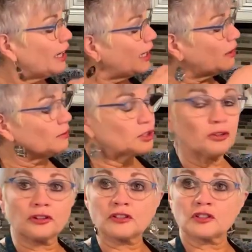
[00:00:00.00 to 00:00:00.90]
and
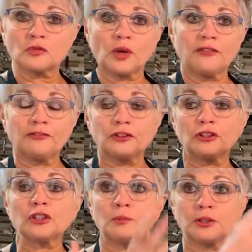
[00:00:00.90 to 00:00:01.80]
2/3 of the way
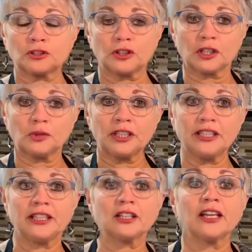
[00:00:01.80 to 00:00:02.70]
full, you put your liquid
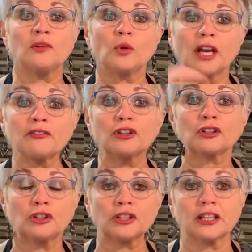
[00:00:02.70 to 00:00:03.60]
in here, and whatever
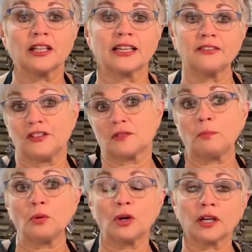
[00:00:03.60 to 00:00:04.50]
you're cooking, like if it's
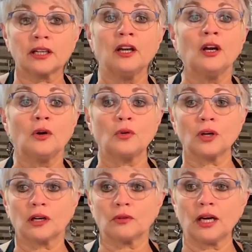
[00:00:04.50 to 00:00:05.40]
pork
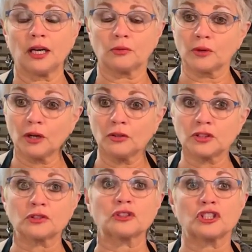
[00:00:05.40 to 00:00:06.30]
or
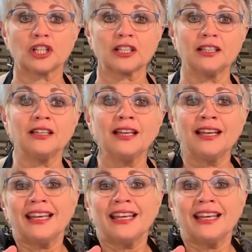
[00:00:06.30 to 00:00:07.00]
roast or chicken,